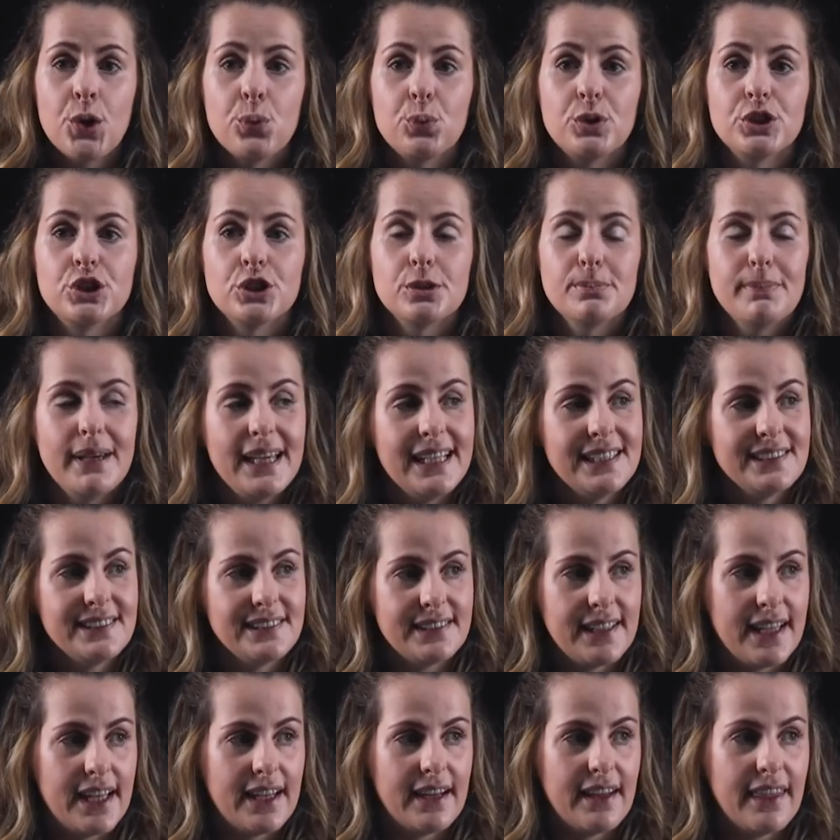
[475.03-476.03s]
which means
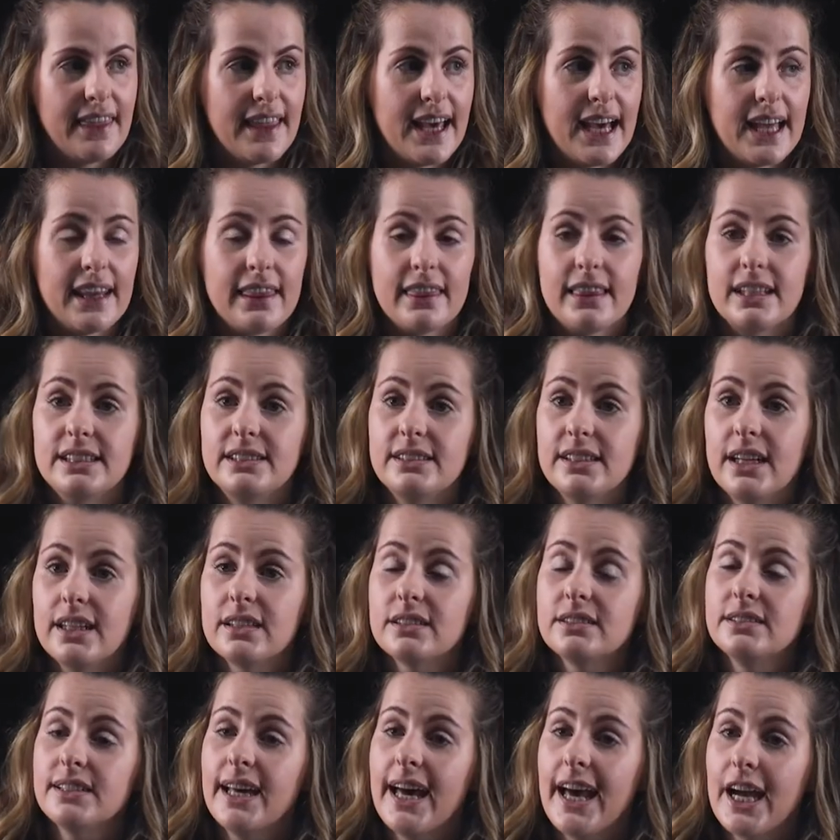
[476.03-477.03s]
then that the
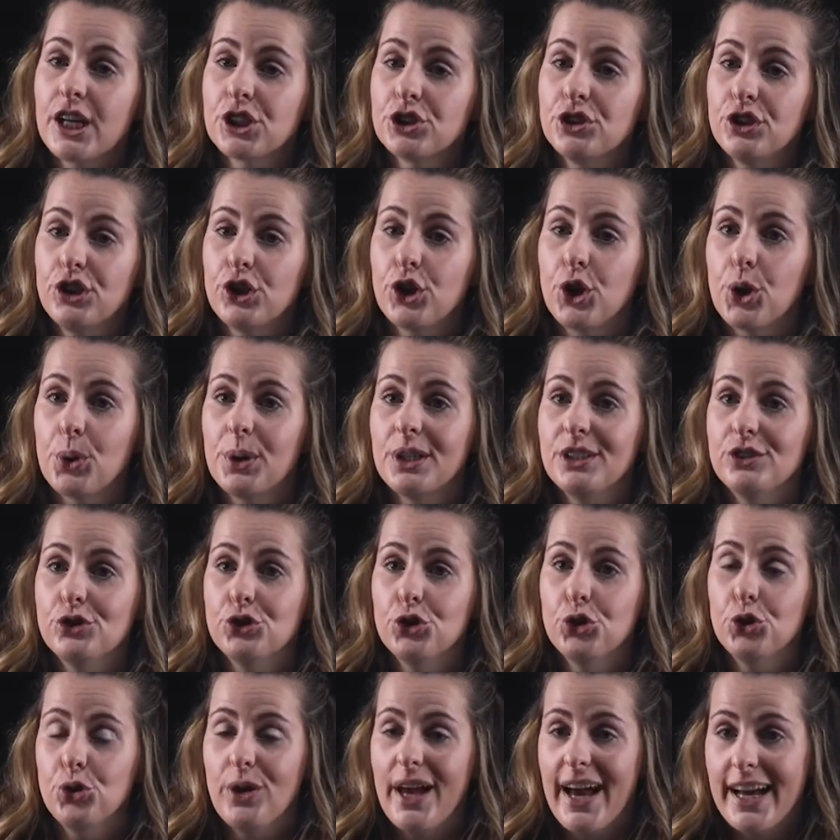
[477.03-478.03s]
ducts are actually going
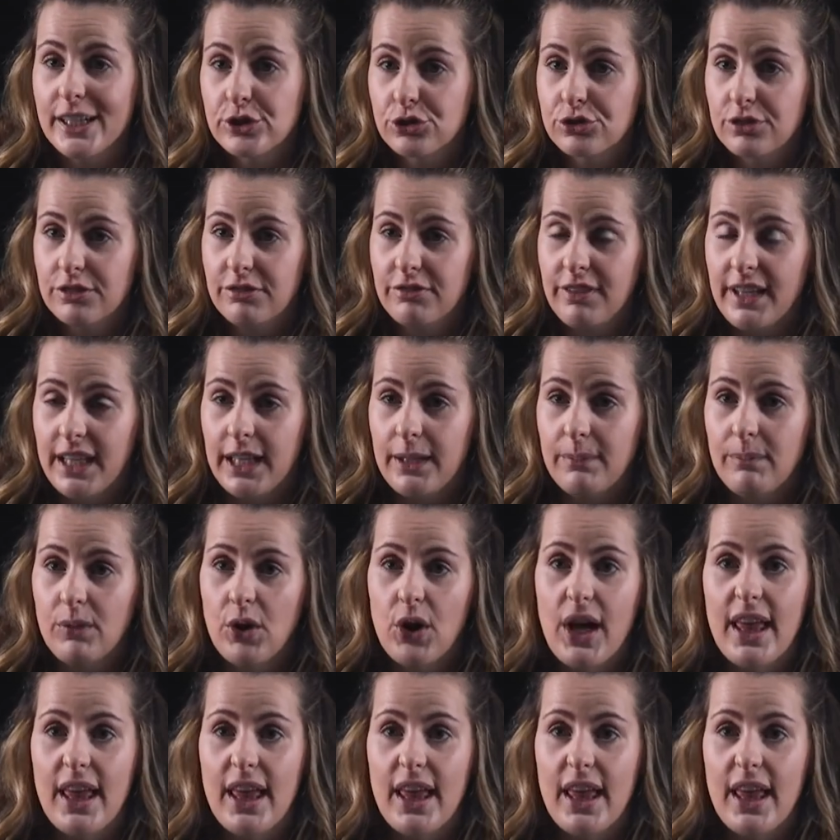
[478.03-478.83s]
to atrophy